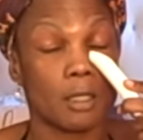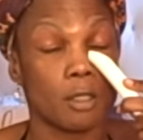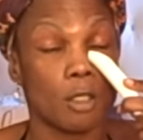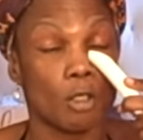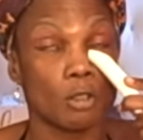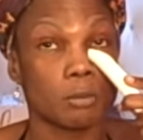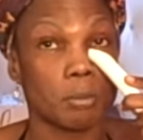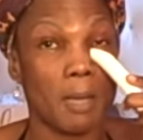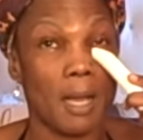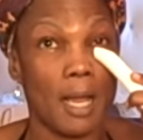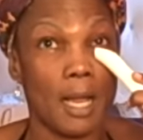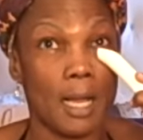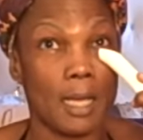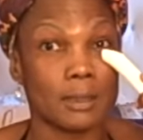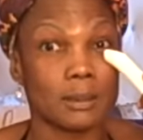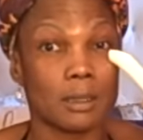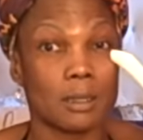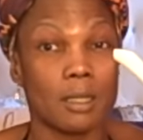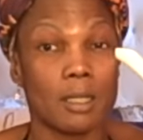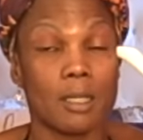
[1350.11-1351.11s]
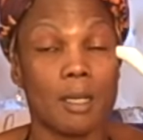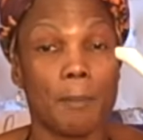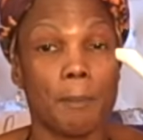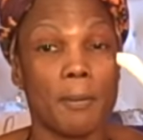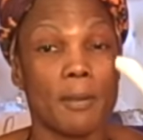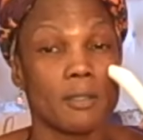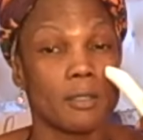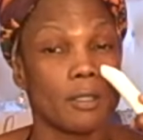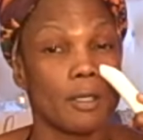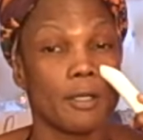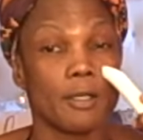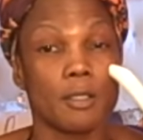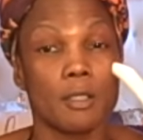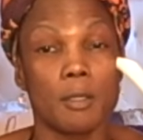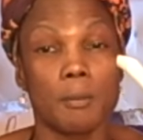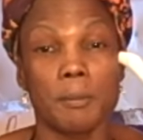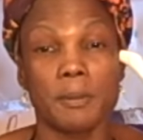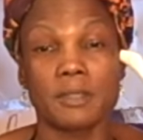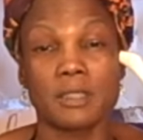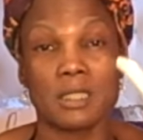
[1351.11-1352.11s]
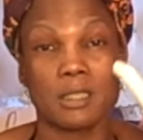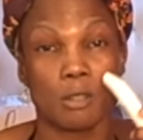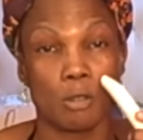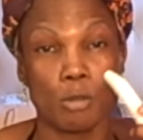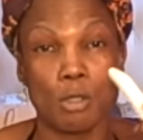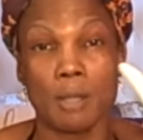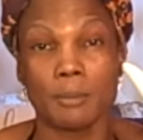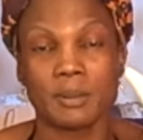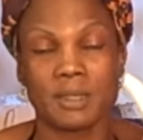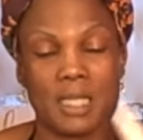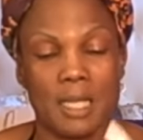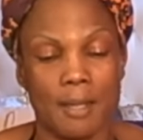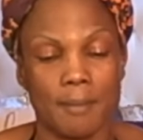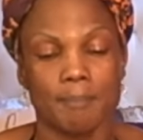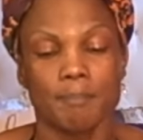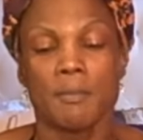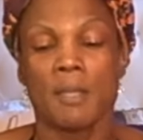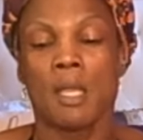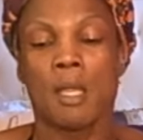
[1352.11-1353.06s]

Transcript: Close my eyes and hit up under there a little bit. Just, you know what I'm saying?